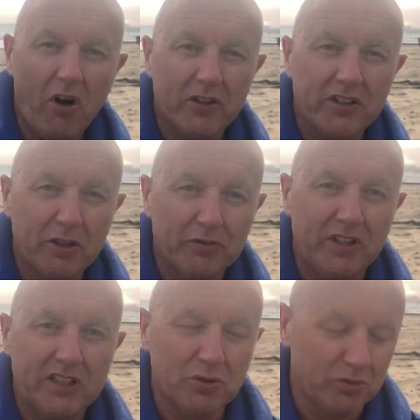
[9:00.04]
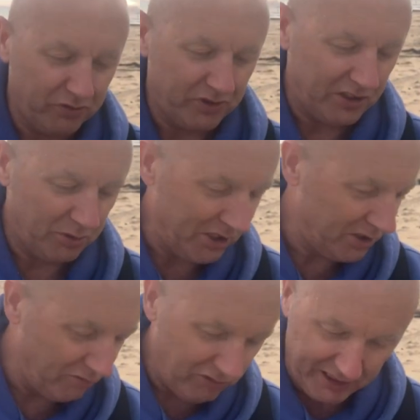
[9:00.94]
ideal for this sort of
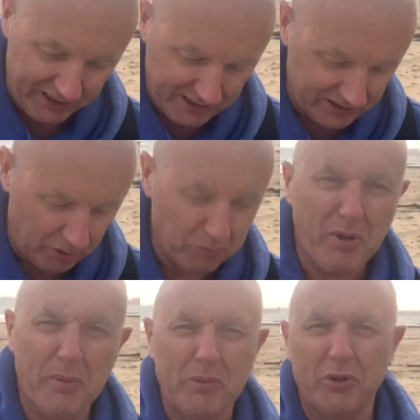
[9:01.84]
situation, really is. I probably